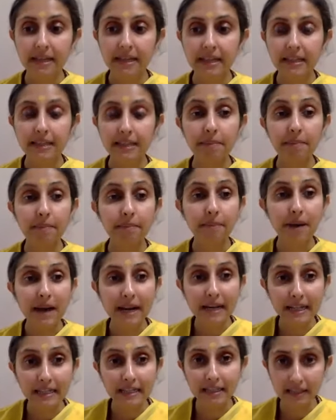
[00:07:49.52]
then the
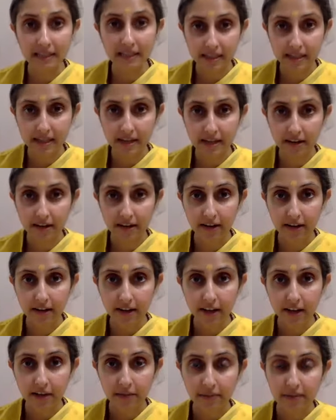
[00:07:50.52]
mind is there.
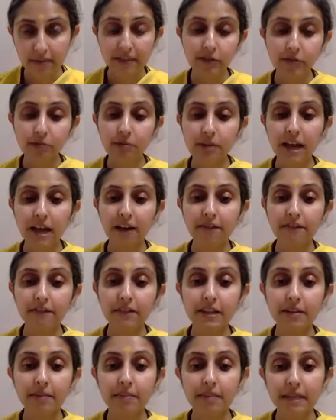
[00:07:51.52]
Means we have
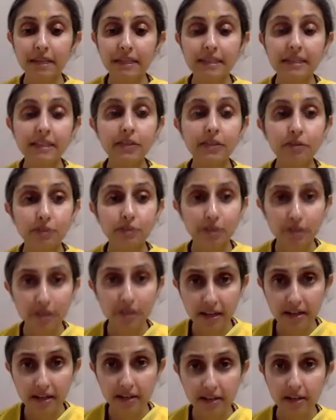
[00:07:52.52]
the ability to
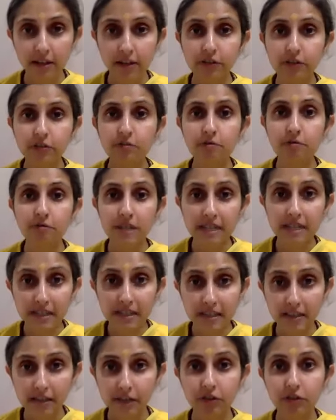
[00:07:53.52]
think, to
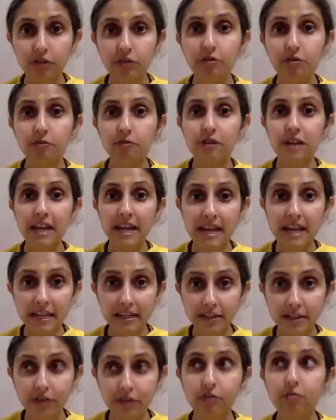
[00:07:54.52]
reason, to
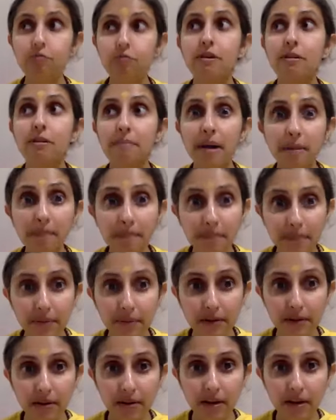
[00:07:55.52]
create, to
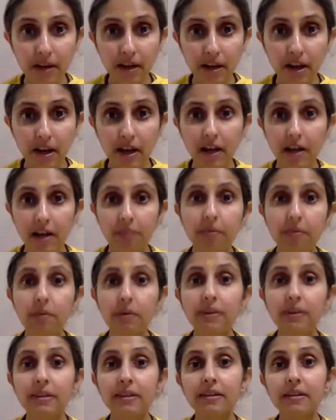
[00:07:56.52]
remember. But
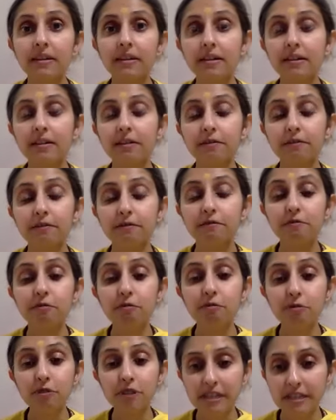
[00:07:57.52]
when the
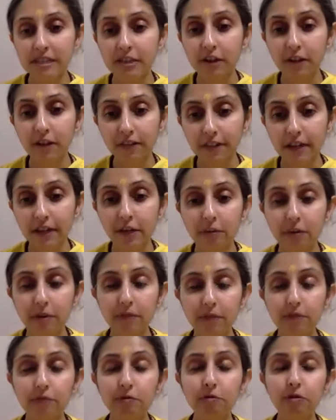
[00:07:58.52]
food is not there,
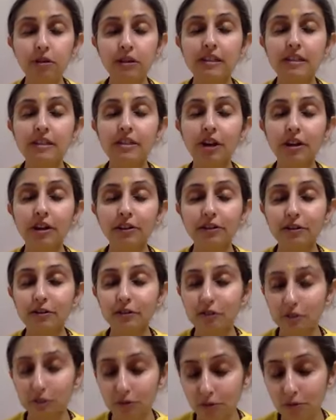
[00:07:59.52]
when food is not
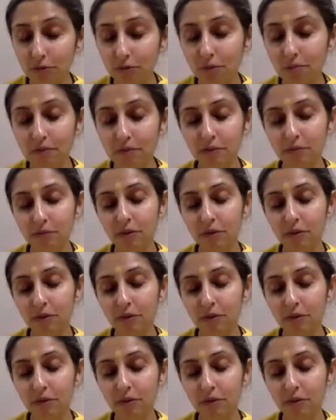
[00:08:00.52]
consumed,